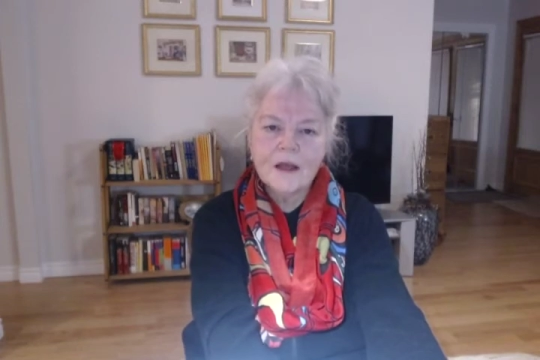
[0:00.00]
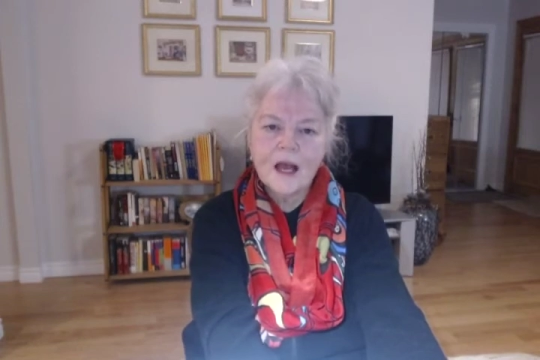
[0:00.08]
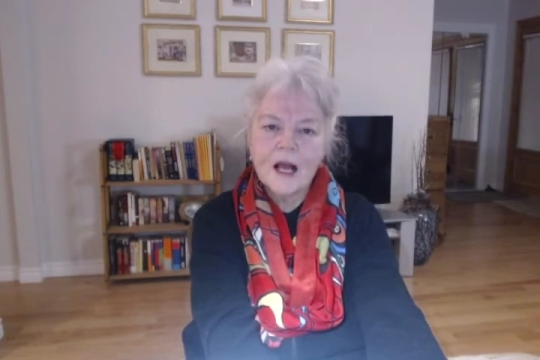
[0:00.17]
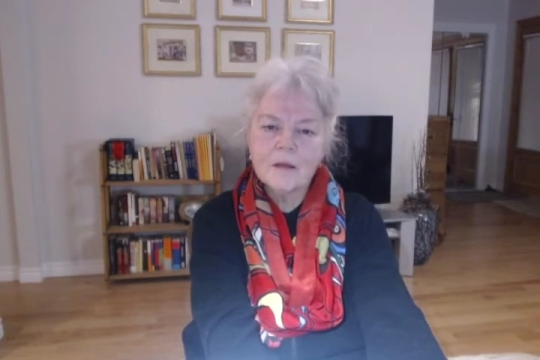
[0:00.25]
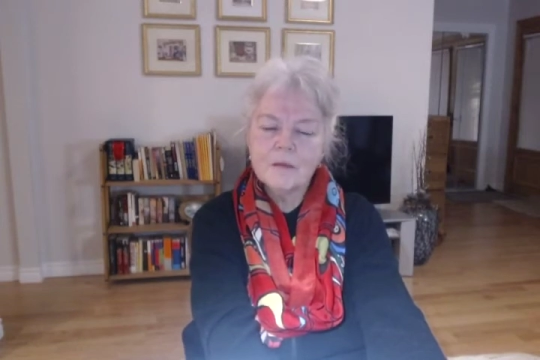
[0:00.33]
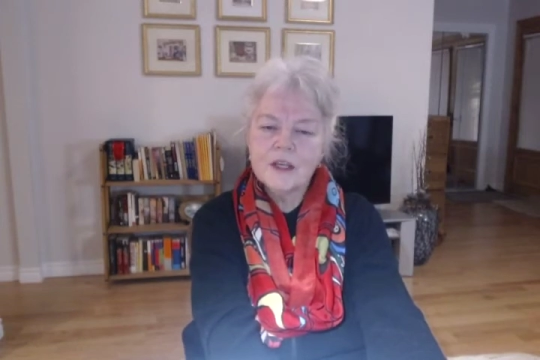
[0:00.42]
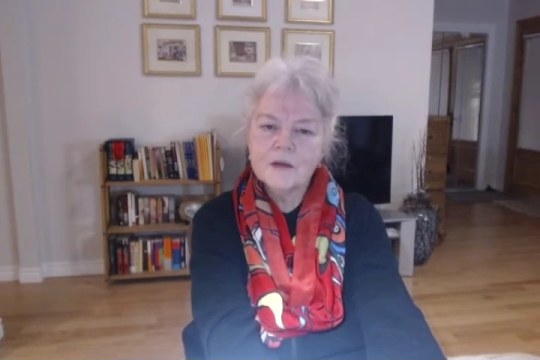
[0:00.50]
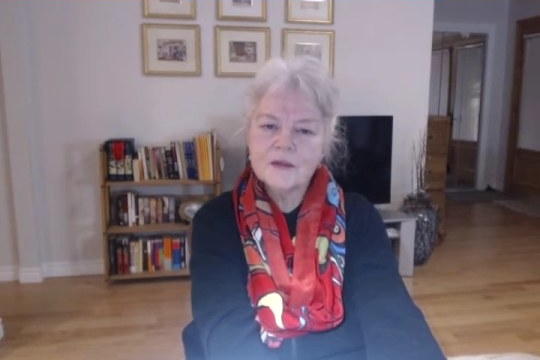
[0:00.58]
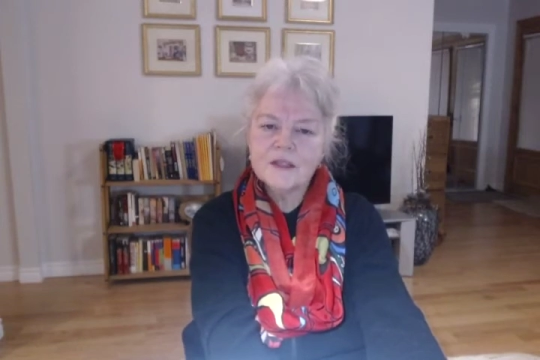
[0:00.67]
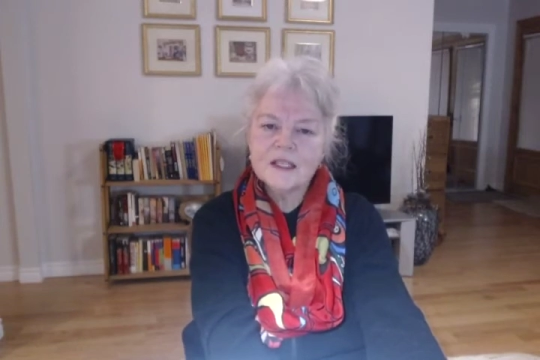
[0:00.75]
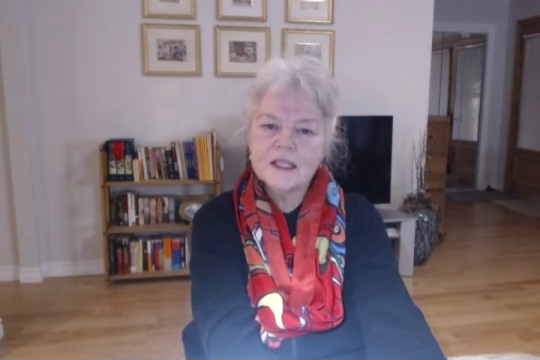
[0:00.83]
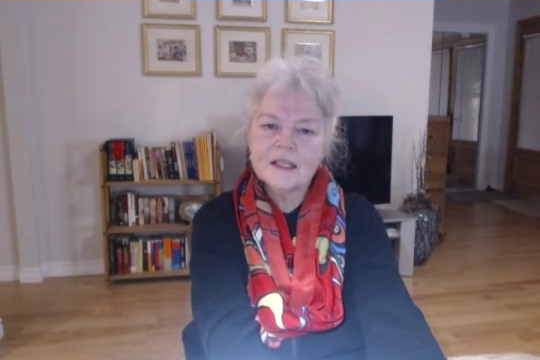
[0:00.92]
I'll be
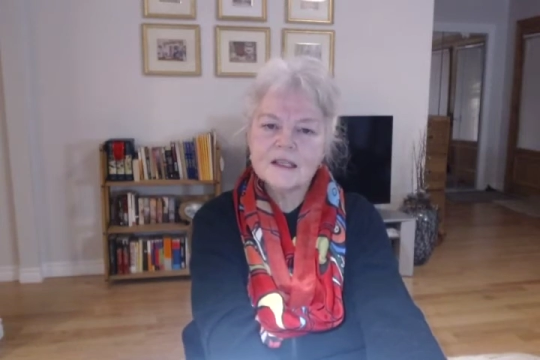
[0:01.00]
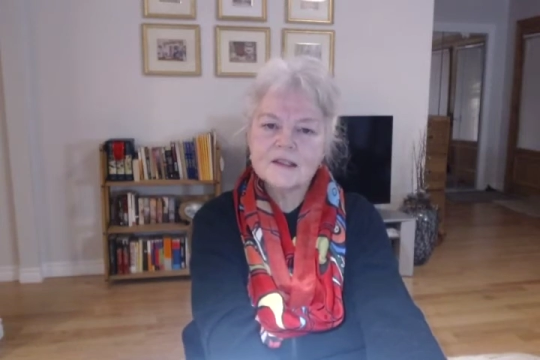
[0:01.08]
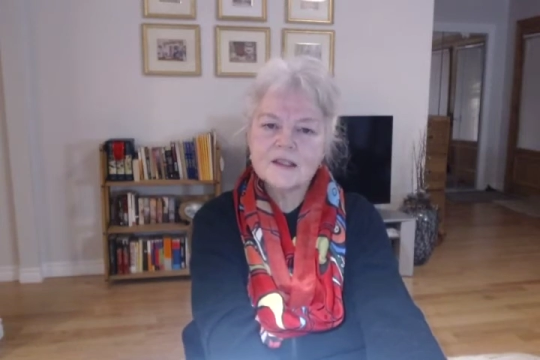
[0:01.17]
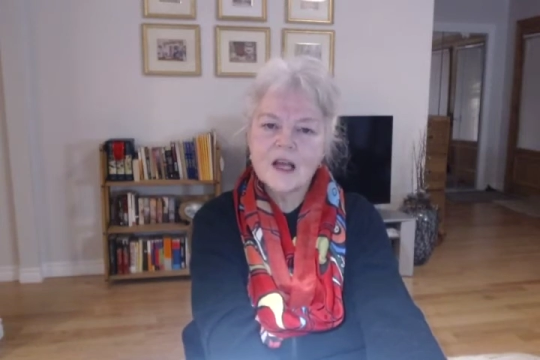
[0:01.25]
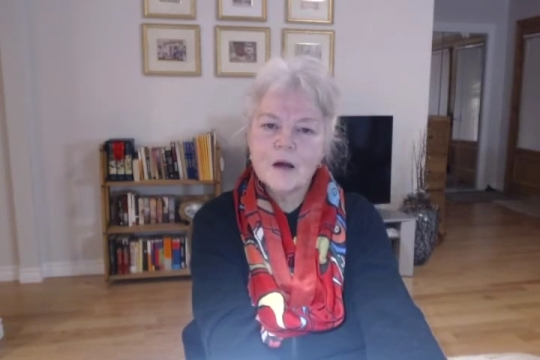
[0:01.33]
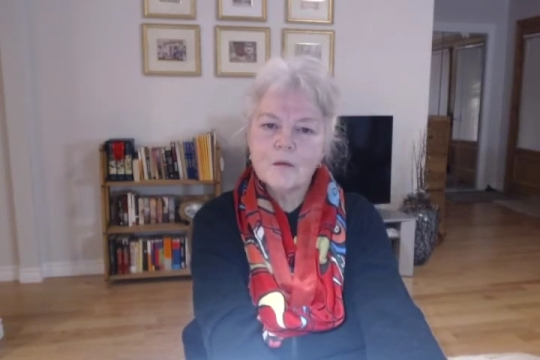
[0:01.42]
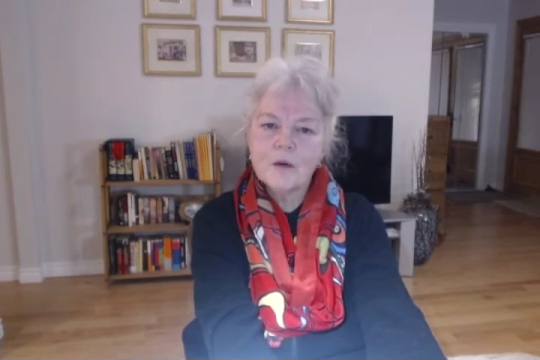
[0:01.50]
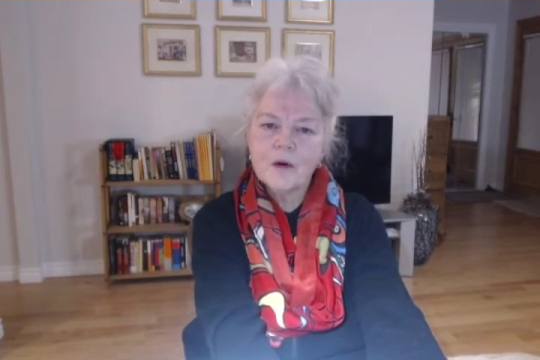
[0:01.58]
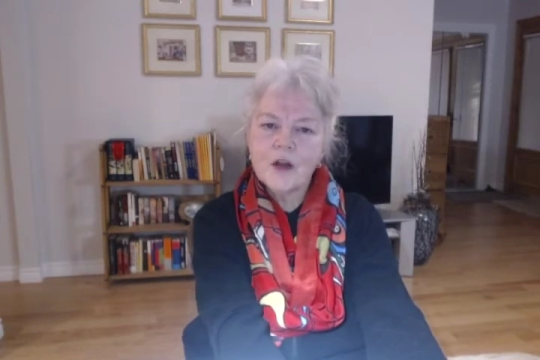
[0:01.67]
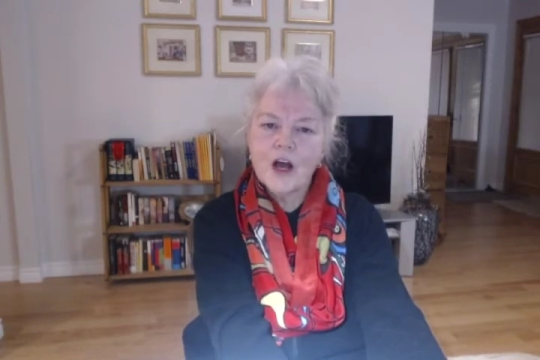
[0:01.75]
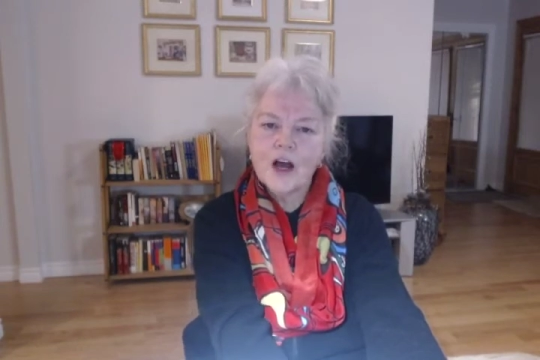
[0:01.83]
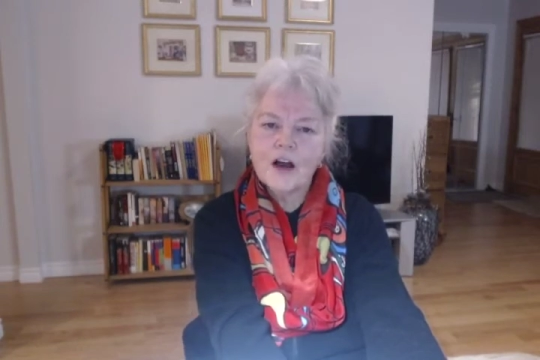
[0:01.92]
using the
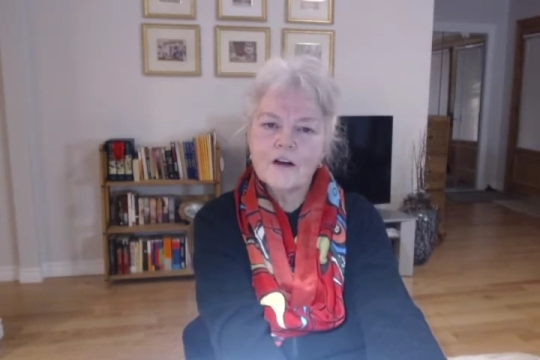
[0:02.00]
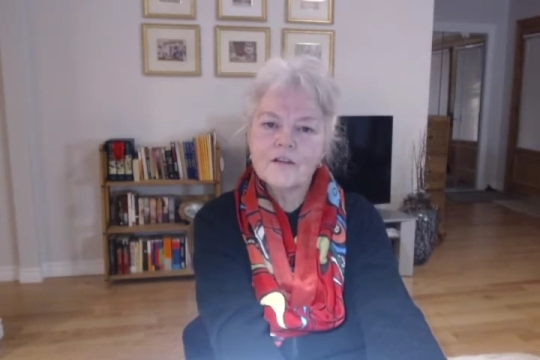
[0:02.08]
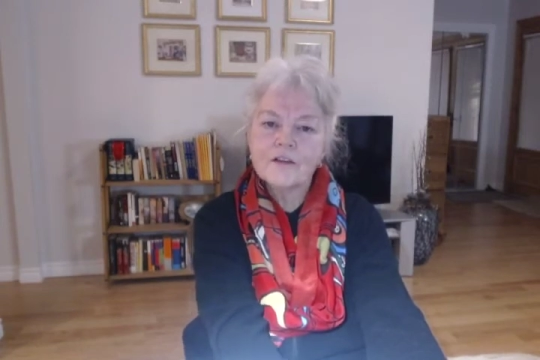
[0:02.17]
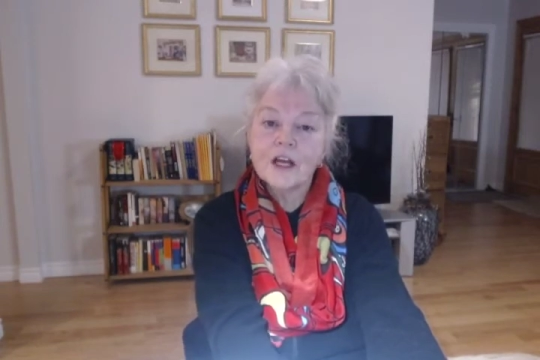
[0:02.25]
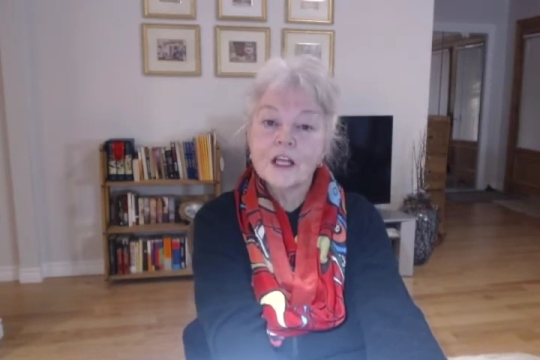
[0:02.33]
example of